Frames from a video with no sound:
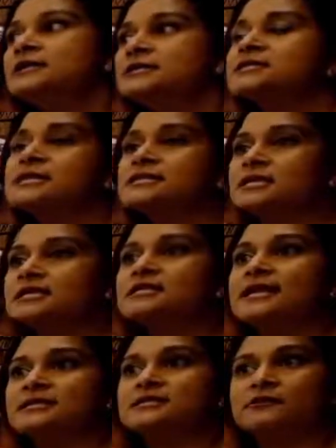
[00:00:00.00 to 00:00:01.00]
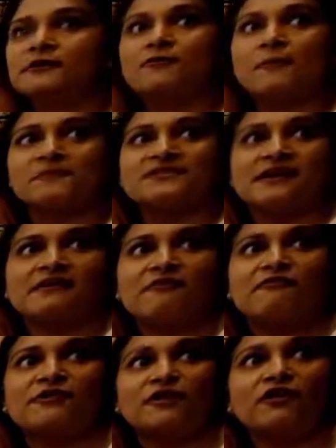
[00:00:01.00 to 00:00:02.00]
isn't necessarily
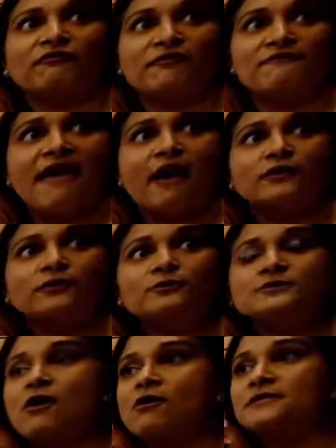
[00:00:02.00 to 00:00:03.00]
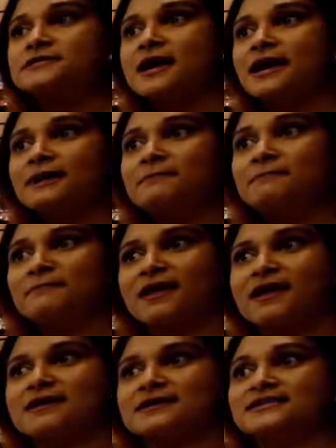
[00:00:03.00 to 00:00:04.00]
representative of Philadelphia values all the time,
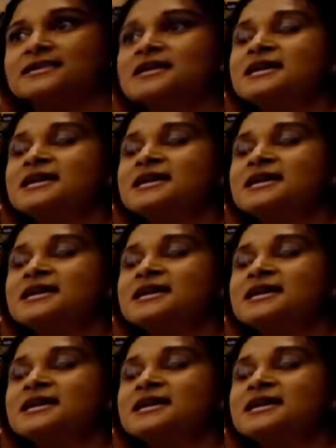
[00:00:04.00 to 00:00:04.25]
because